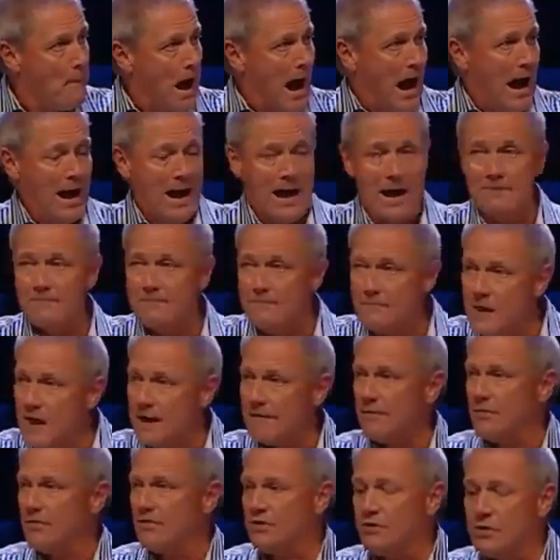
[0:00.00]
I have
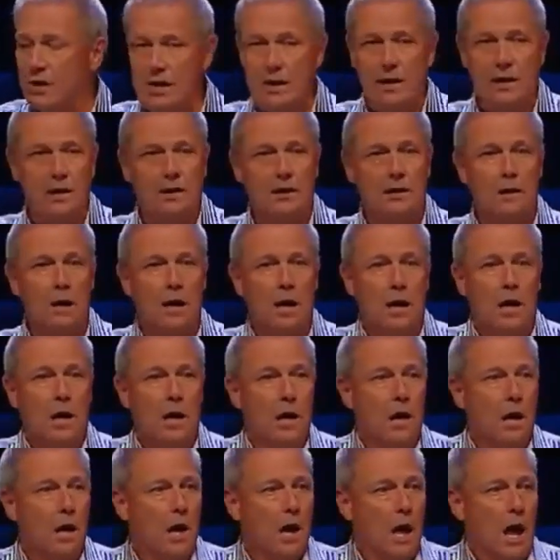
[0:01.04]
never seen
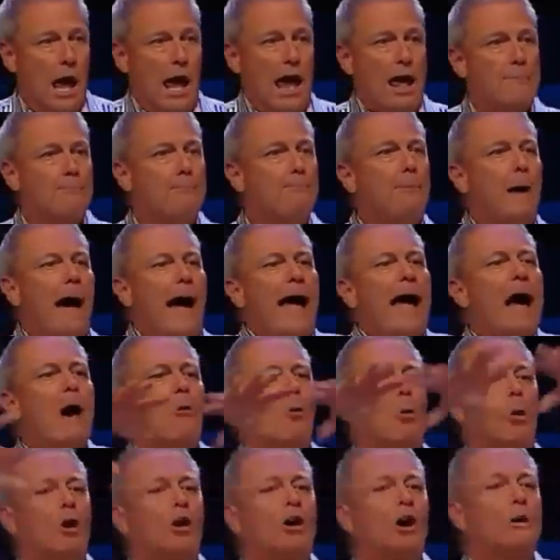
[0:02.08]
a
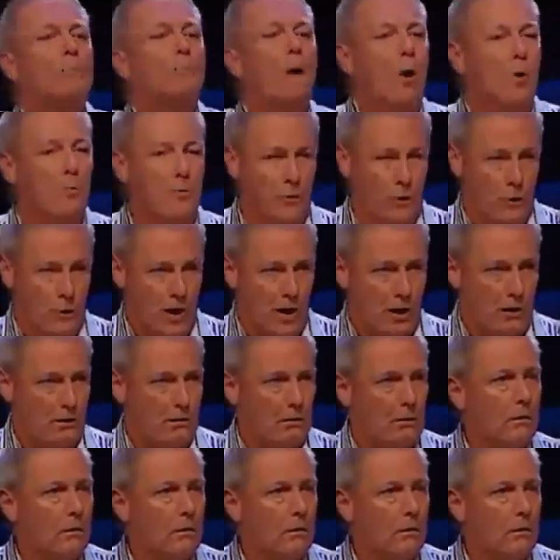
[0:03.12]
power come over it.